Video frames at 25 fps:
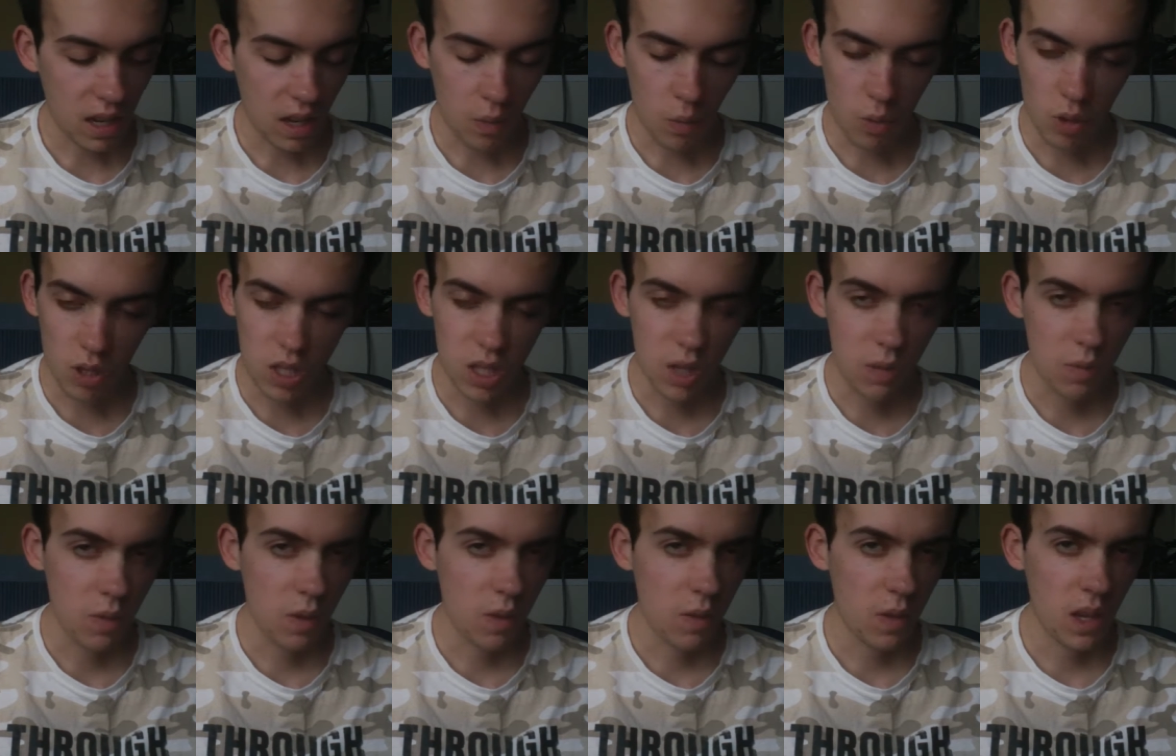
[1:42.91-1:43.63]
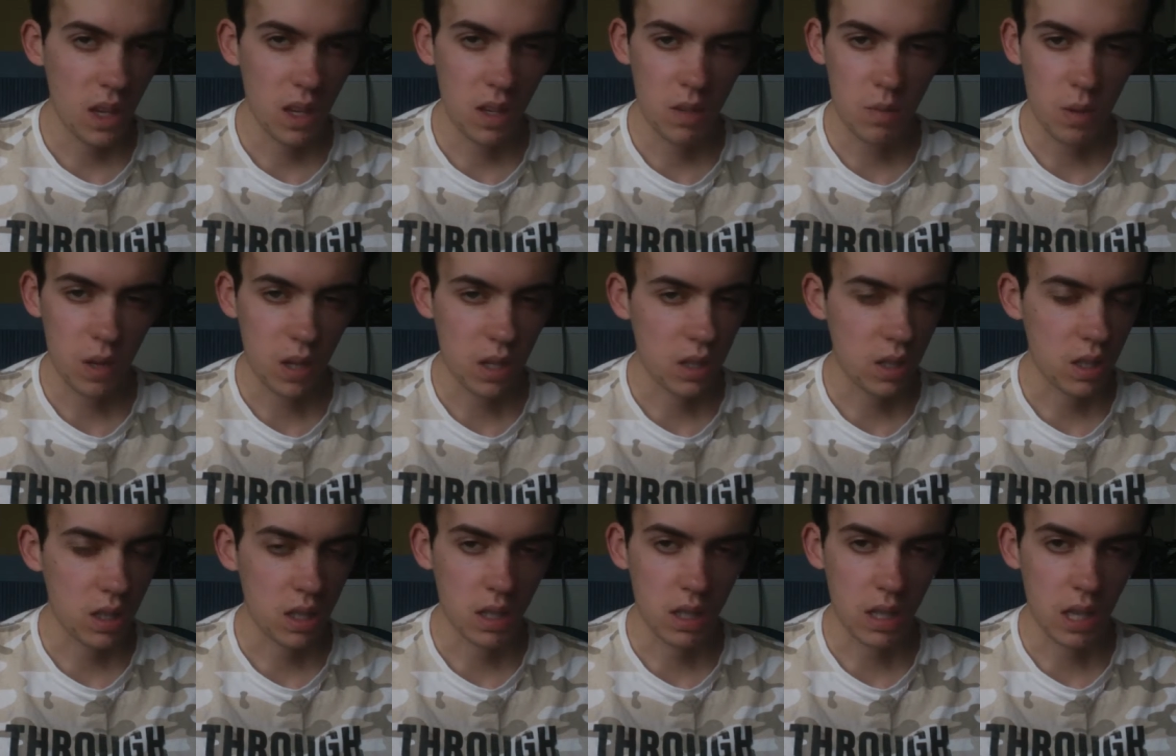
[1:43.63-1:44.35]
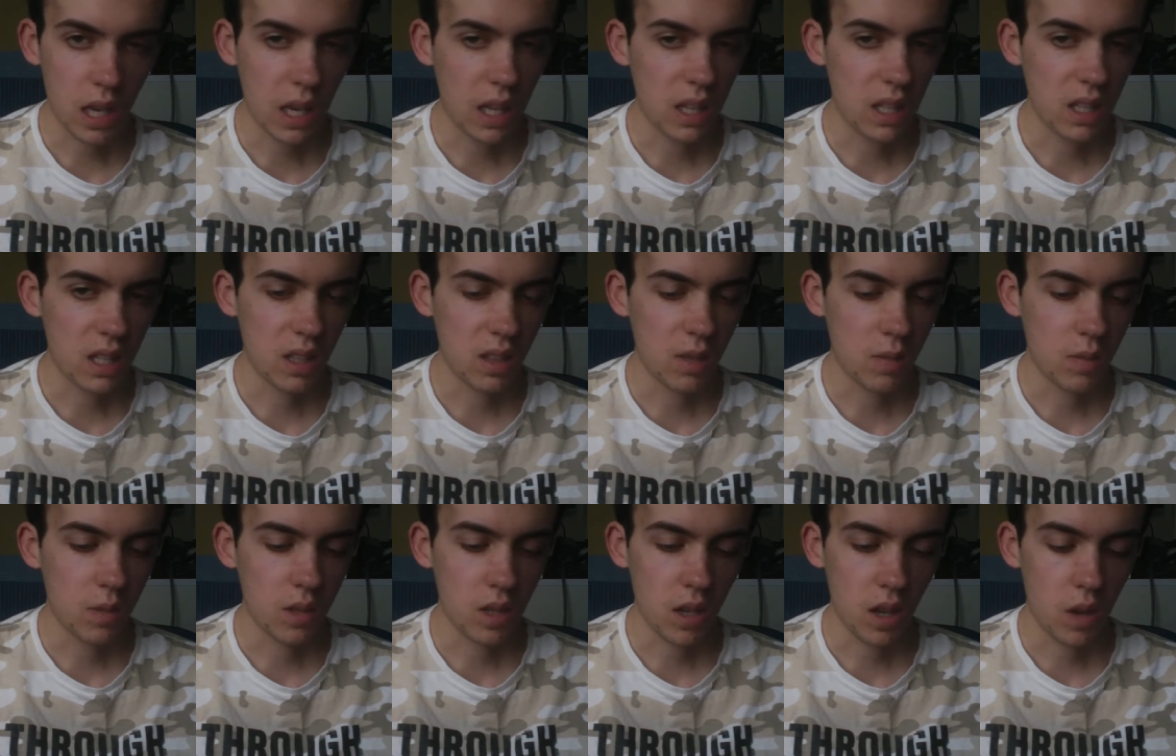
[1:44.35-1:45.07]
I watched some of her videos, but I just couldn't get into
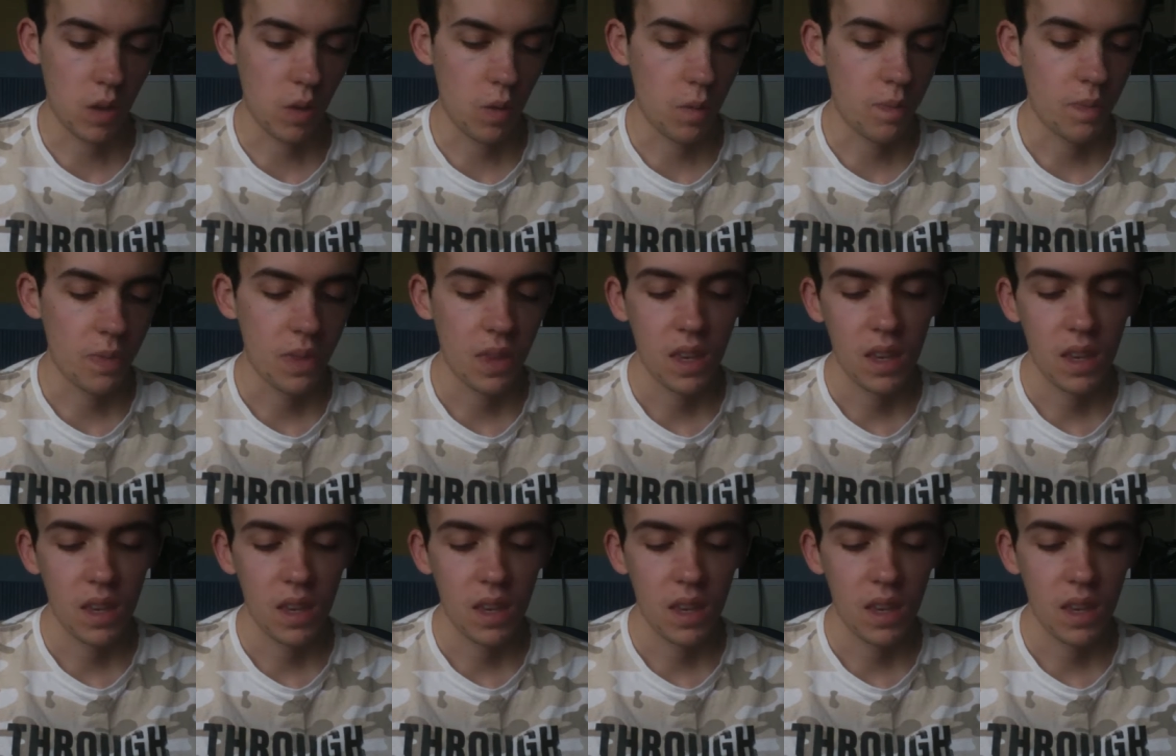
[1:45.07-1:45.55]
them, so